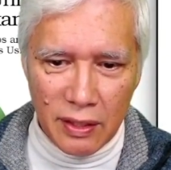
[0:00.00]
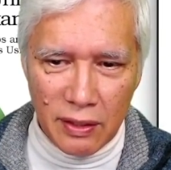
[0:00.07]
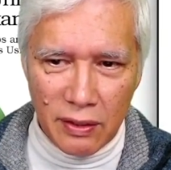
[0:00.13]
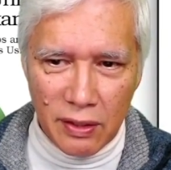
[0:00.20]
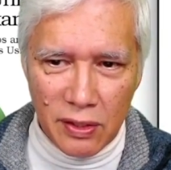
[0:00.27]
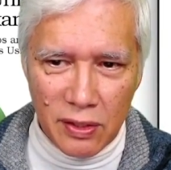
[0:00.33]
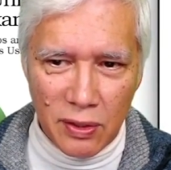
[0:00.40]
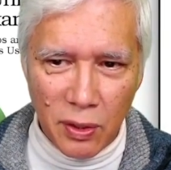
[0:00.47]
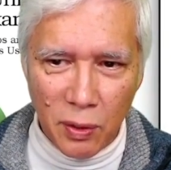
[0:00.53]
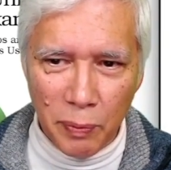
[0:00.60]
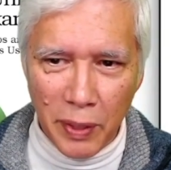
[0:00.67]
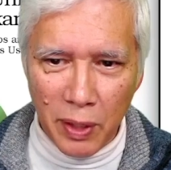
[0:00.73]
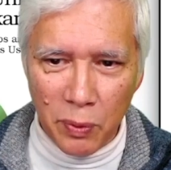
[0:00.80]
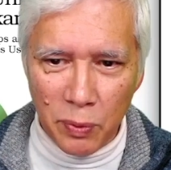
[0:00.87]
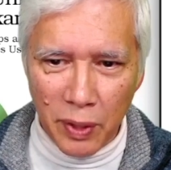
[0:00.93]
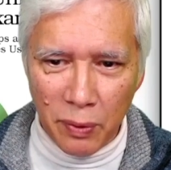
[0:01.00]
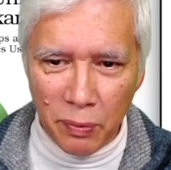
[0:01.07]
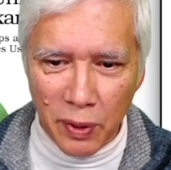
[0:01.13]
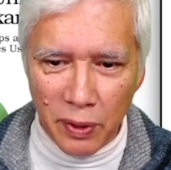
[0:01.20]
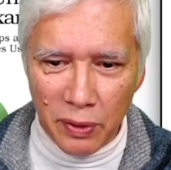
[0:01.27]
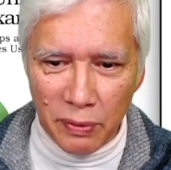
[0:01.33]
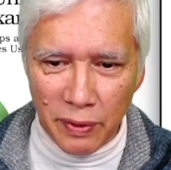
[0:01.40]
This is all being
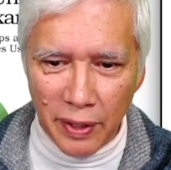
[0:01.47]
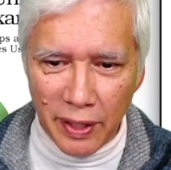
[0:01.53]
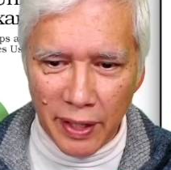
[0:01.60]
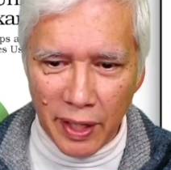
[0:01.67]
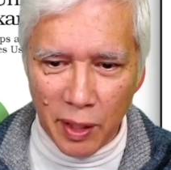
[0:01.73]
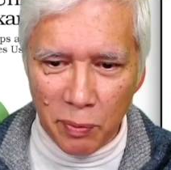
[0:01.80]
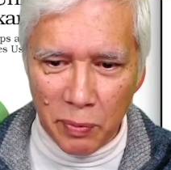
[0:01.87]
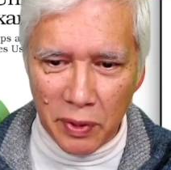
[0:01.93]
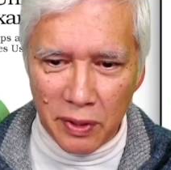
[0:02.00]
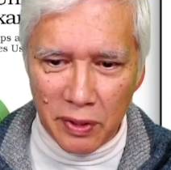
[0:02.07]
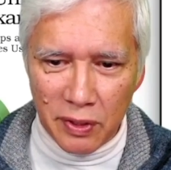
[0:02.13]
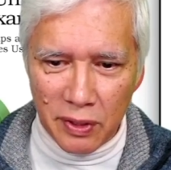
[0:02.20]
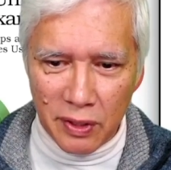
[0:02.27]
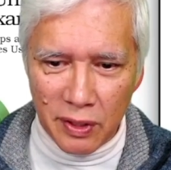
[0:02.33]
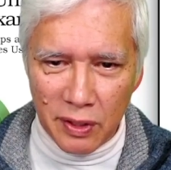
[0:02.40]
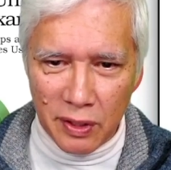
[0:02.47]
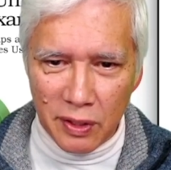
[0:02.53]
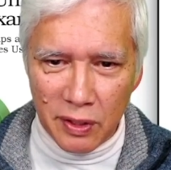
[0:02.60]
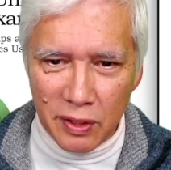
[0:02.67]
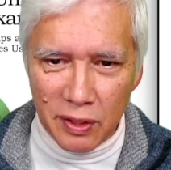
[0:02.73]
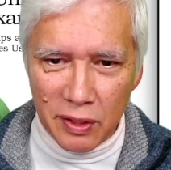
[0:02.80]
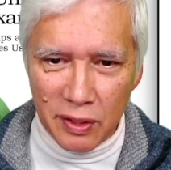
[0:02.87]
reworked right now, but
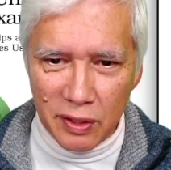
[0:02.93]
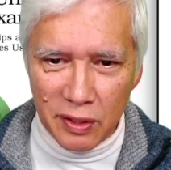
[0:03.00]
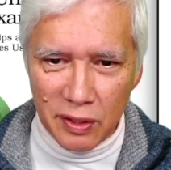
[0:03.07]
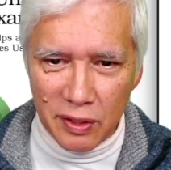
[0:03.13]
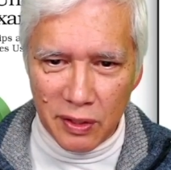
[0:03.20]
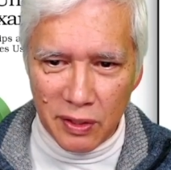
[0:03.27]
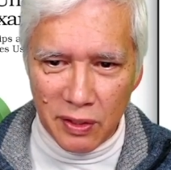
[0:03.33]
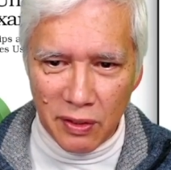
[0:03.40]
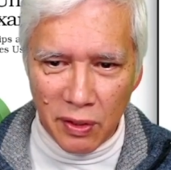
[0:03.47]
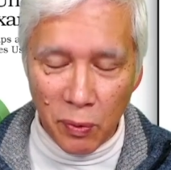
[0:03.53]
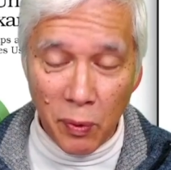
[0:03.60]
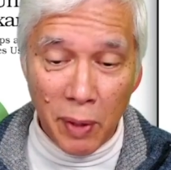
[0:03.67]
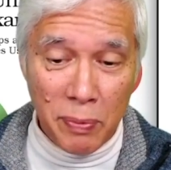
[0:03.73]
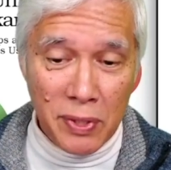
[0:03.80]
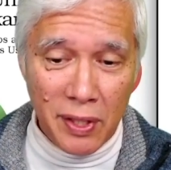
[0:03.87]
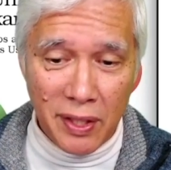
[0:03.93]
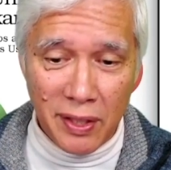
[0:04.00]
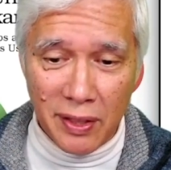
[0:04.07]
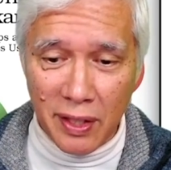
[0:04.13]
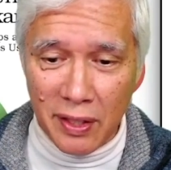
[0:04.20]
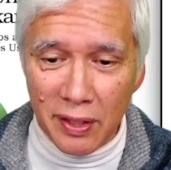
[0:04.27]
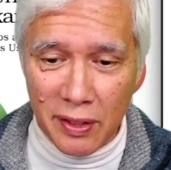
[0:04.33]
the website
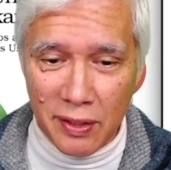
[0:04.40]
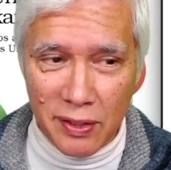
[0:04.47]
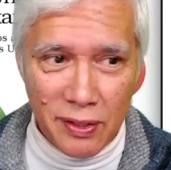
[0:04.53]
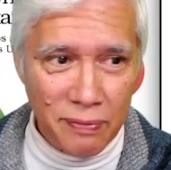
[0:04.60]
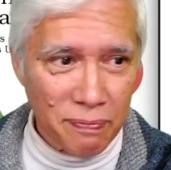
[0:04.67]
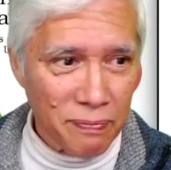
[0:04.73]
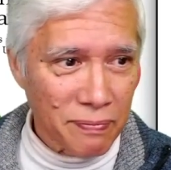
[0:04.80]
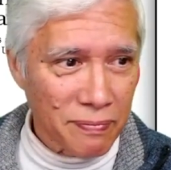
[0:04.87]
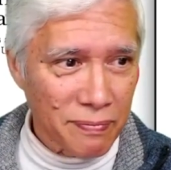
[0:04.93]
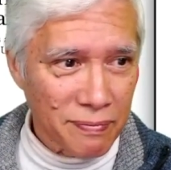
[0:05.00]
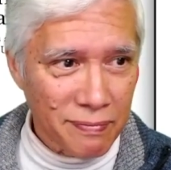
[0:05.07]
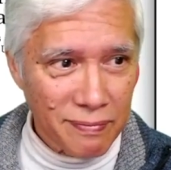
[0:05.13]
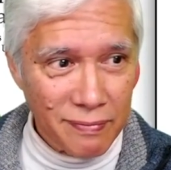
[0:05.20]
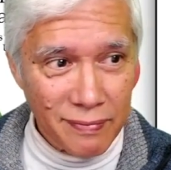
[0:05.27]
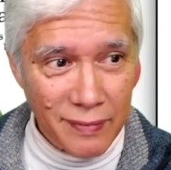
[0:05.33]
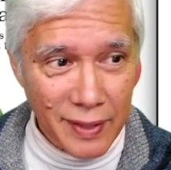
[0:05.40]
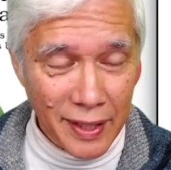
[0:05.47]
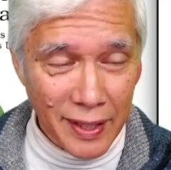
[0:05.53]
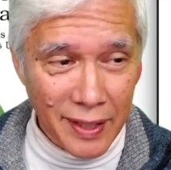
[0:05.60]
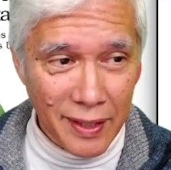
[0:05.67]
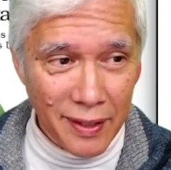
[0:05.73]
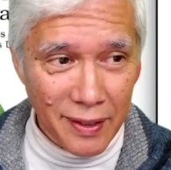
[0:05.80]
that is, yeah,